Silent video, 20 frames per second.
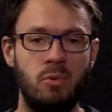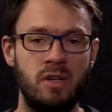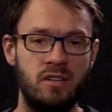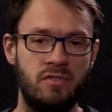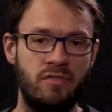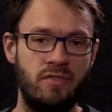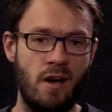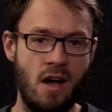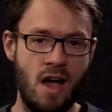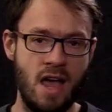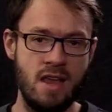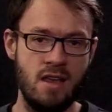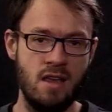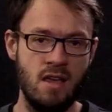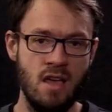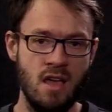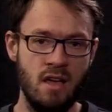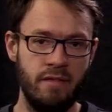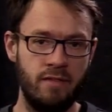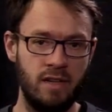we
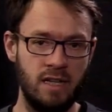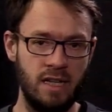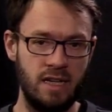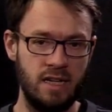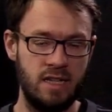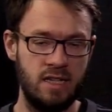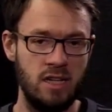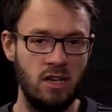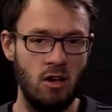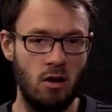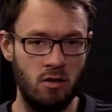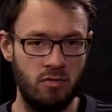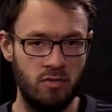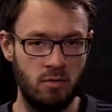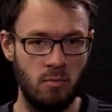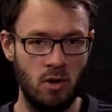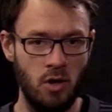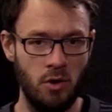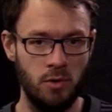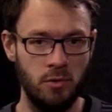define validity over
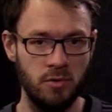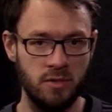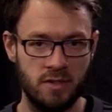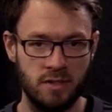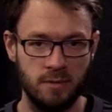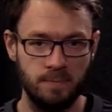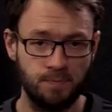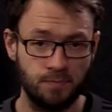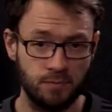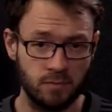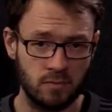models.